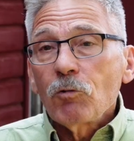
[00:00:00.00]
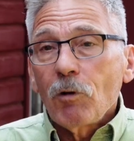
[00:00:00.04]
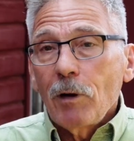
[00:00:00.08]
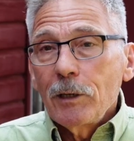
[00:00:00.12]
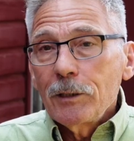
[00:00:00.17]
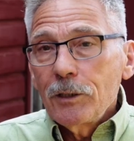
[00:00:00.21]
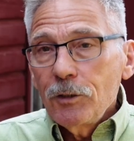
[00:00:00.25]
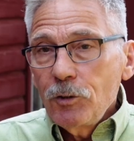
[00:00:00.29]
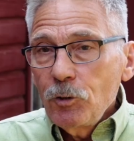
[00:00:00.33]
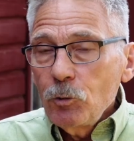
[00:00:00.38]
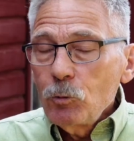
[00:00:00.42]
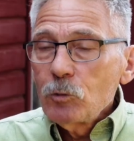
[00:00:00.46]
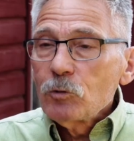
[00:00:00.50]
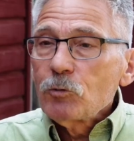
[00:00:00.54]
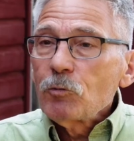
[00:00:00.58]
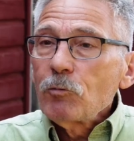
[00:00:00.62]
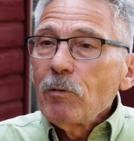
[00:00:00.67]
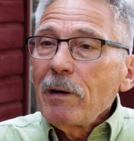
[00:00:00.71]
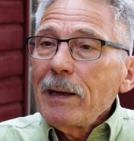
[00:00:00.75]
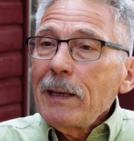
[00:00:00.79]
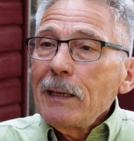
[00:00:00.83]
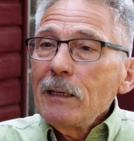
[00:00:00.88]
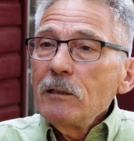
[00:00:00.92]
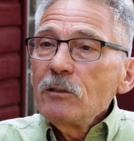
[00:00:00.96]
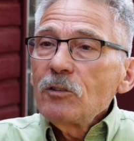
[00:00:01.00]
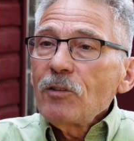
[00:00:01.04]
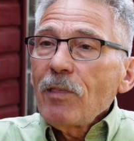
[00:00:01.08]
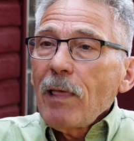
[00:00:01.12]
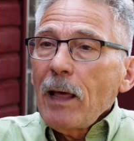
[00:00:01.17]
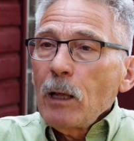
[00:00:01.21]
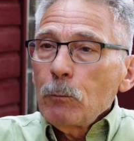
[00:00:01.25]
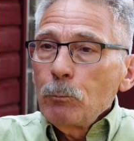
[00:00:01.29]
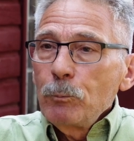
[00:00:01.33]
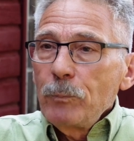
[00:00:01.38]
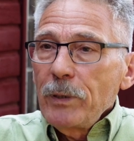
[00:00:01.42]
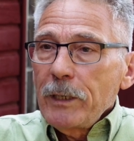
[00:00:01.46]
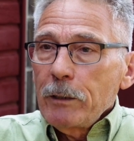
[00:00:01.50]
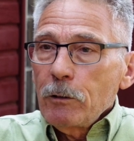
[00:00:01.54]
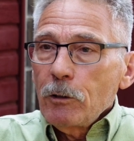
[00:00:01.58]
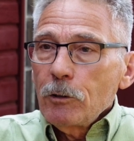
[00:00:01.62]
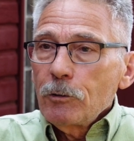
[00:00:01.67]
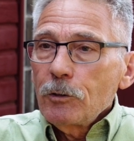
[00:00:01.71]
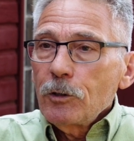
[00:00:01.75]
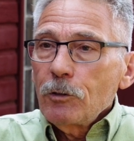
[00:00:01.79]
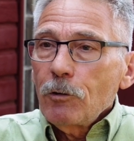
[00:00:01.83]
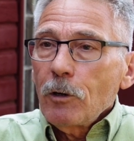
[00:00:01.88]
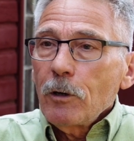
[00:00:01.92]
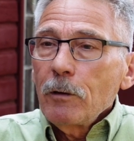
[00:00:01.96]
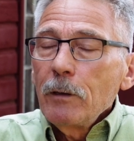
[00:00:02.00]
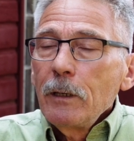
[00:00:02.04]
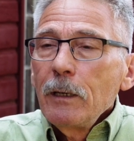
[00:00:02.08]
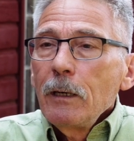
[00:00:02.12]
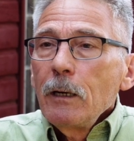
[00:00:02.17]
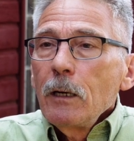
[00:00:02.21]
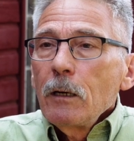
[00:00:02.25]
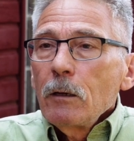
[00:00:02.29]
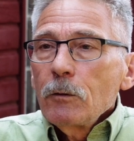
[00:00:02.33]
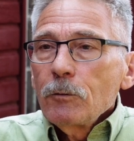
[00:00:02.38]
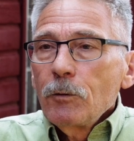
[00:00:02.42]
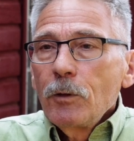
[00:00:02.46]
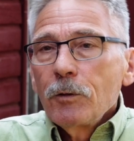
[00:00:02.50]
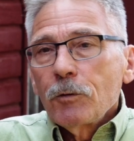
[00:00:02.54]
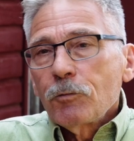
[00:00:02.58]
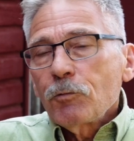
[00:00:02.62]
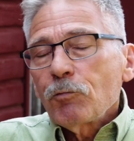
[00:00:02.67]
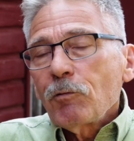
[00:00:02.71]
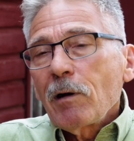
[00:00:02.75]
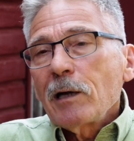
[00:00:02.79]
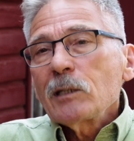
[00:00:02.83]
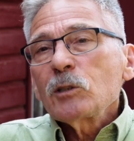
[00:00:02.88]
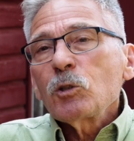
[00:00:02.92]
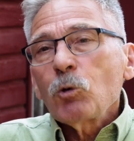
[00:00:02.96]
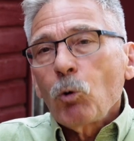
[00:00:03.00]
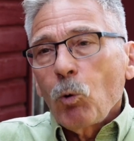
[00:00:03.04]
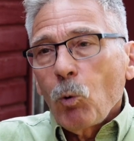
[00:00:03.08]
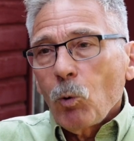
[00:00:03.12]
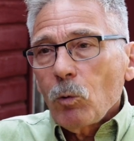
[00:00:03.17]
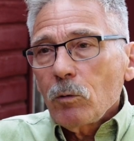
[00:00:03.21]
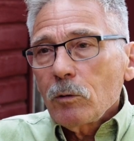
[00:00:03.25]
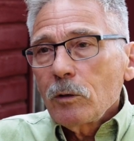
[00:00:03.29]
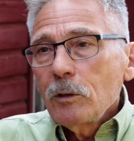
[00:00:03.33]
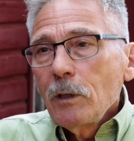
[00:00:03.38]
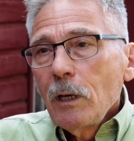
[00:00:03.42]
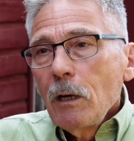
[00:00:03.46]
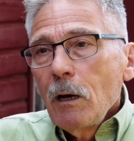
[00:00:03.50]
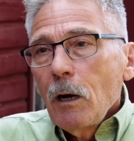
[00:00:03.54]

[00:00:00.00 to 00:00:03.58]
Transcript: try to do is raise that barrier, the threshold